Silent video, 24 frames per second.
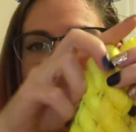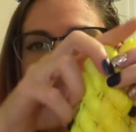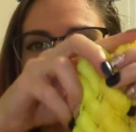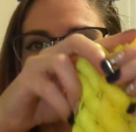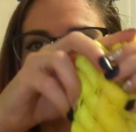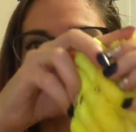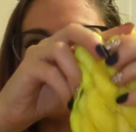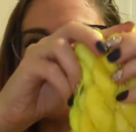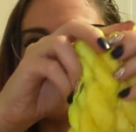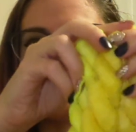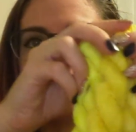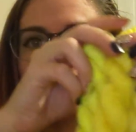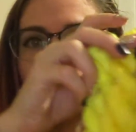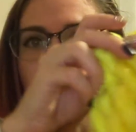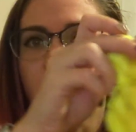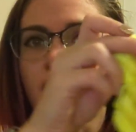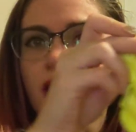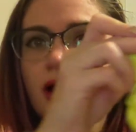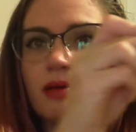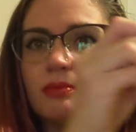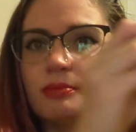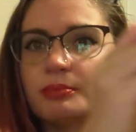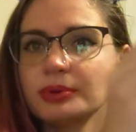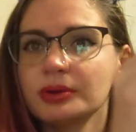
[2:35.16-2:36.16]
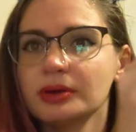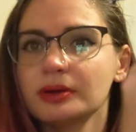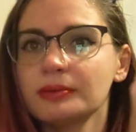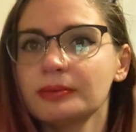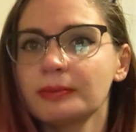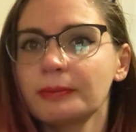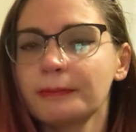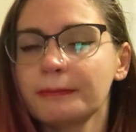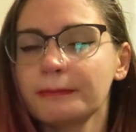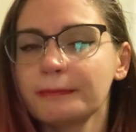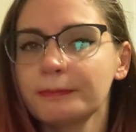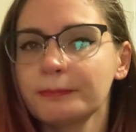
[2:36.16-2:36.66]
these all up
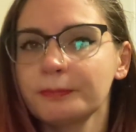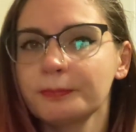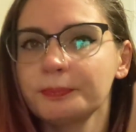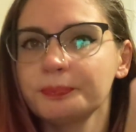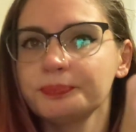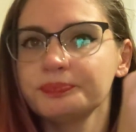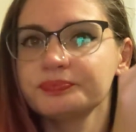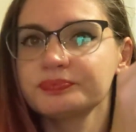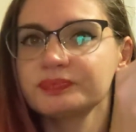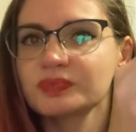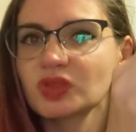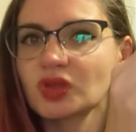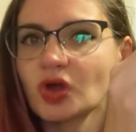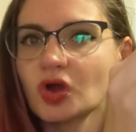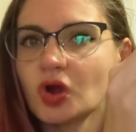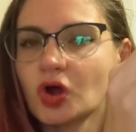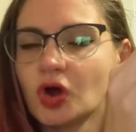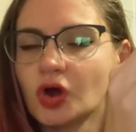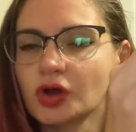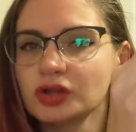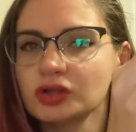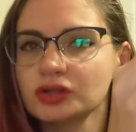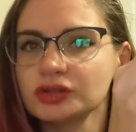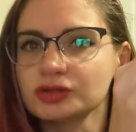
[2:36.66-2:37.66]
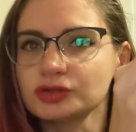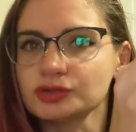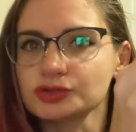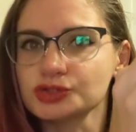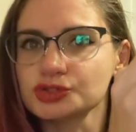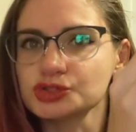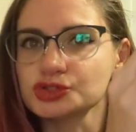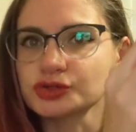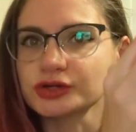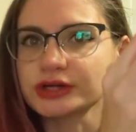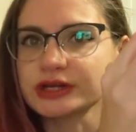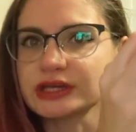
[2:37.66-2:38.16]
on a little
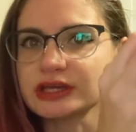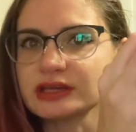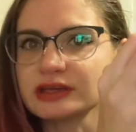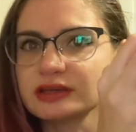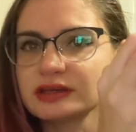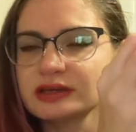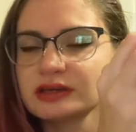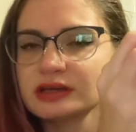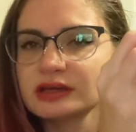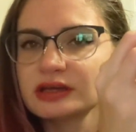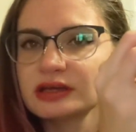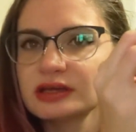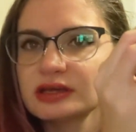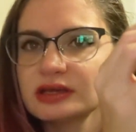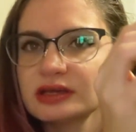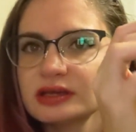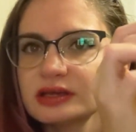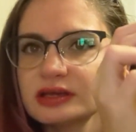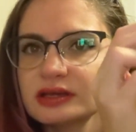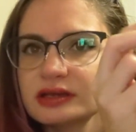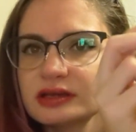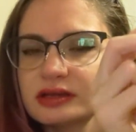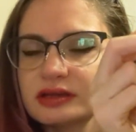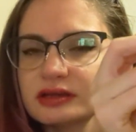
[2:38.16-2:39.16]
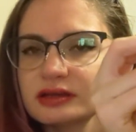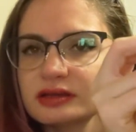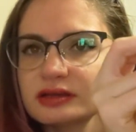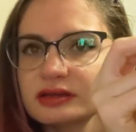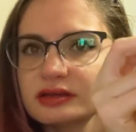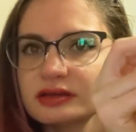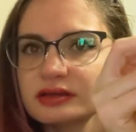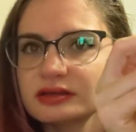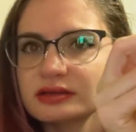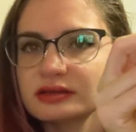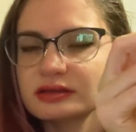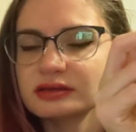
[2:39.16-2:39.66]
string.
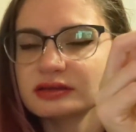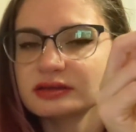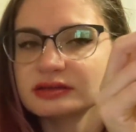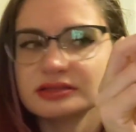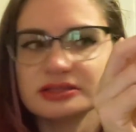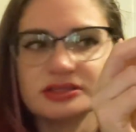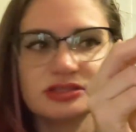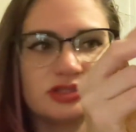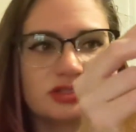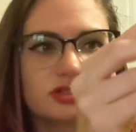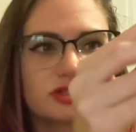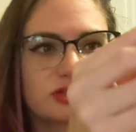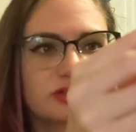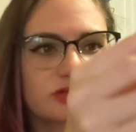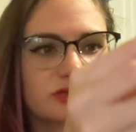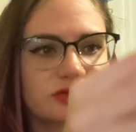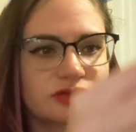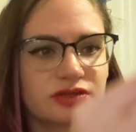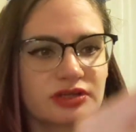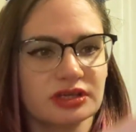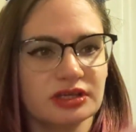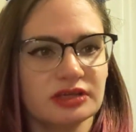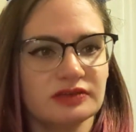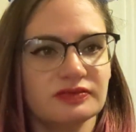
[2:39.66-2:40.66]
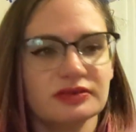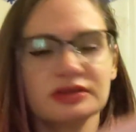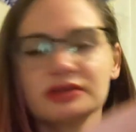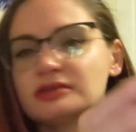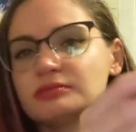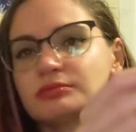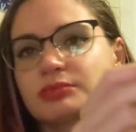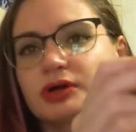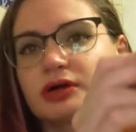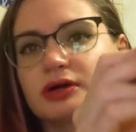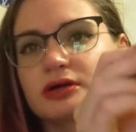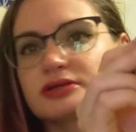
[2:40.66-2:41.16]
These just look, even
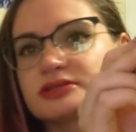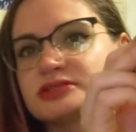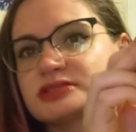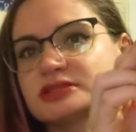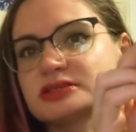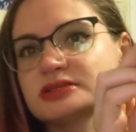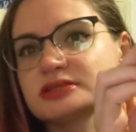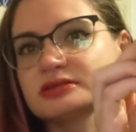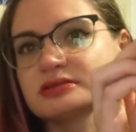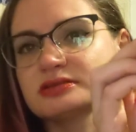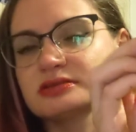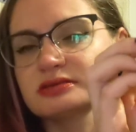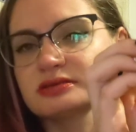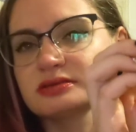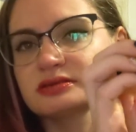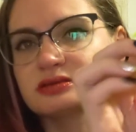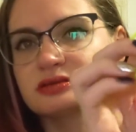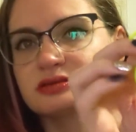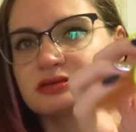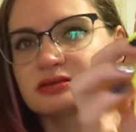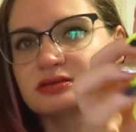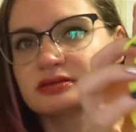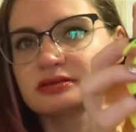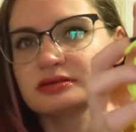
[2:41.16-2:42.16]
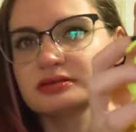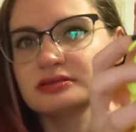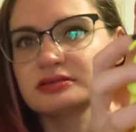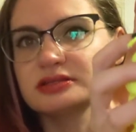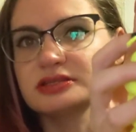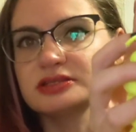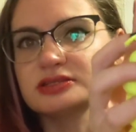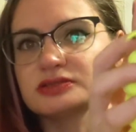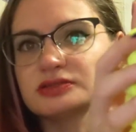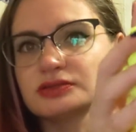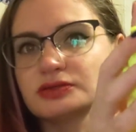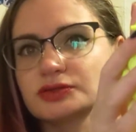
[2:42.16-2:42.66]
in person,
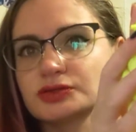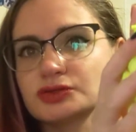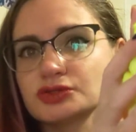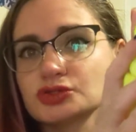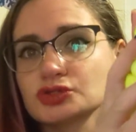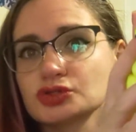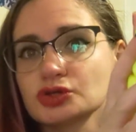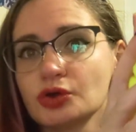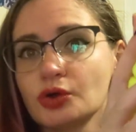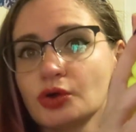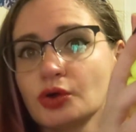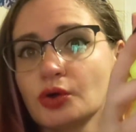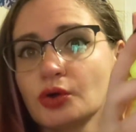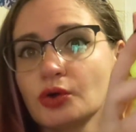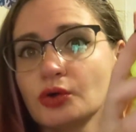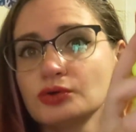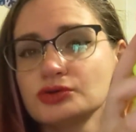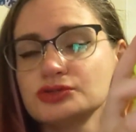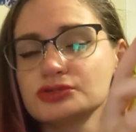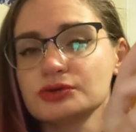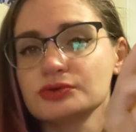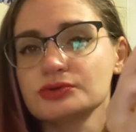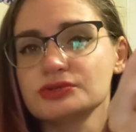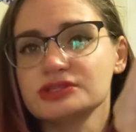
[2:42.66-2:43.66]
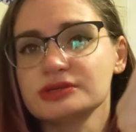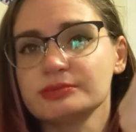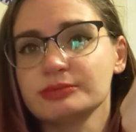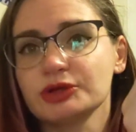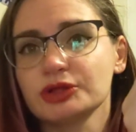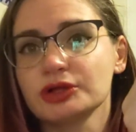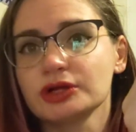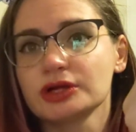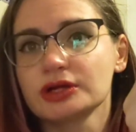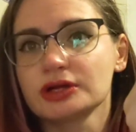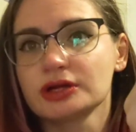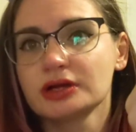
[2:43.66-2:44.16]
these look so, so
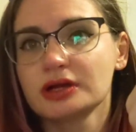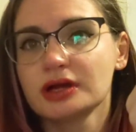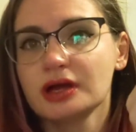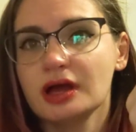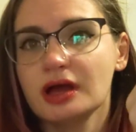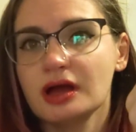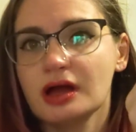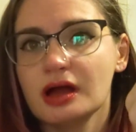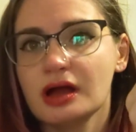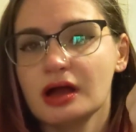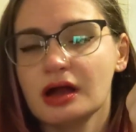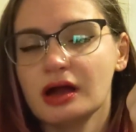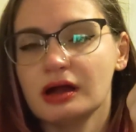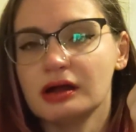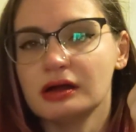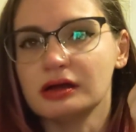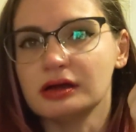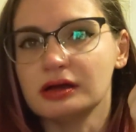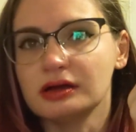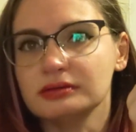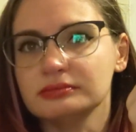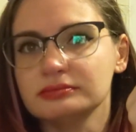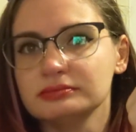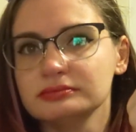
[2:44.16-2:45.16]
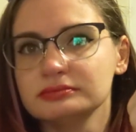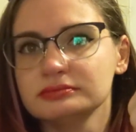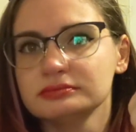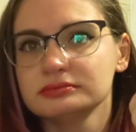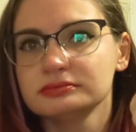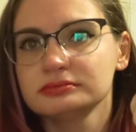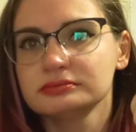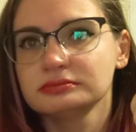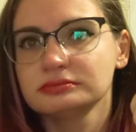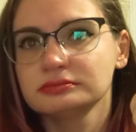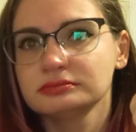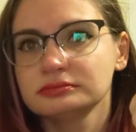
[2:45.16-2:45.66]
similar. Um,
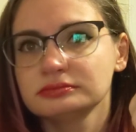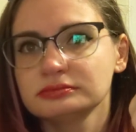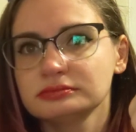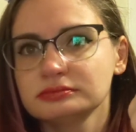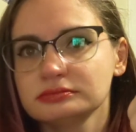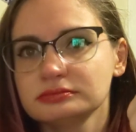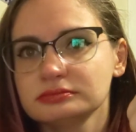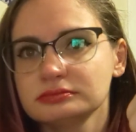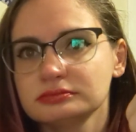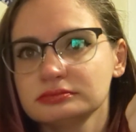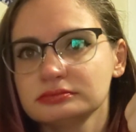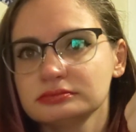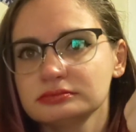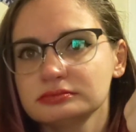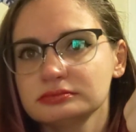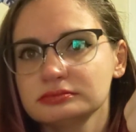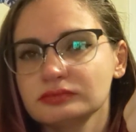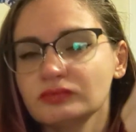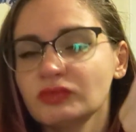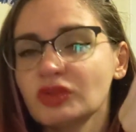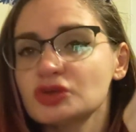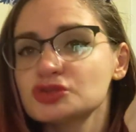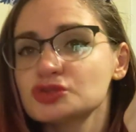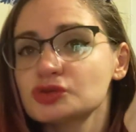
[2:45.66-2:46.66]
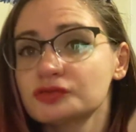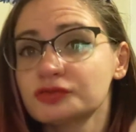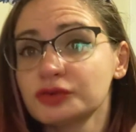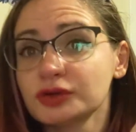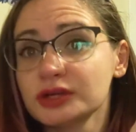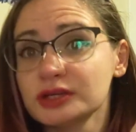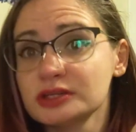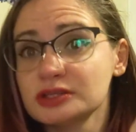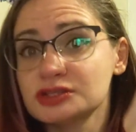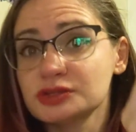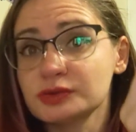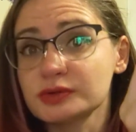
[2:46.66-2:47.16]
so if you're
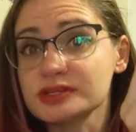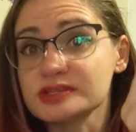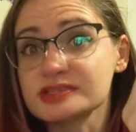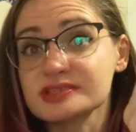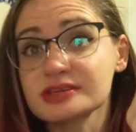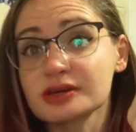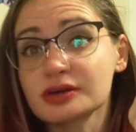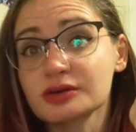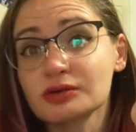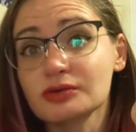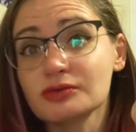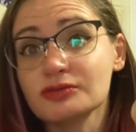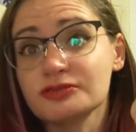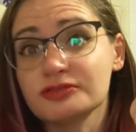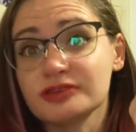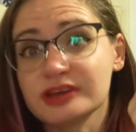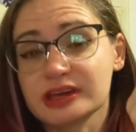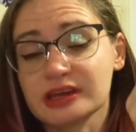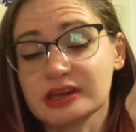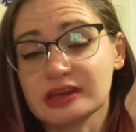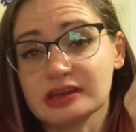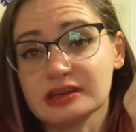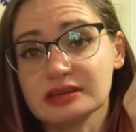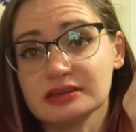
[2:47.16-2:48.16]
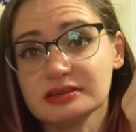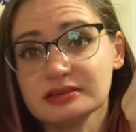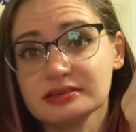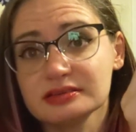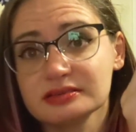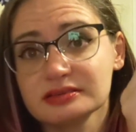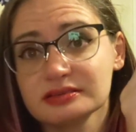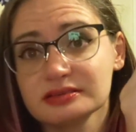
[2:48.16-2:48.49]
into a subtle fade,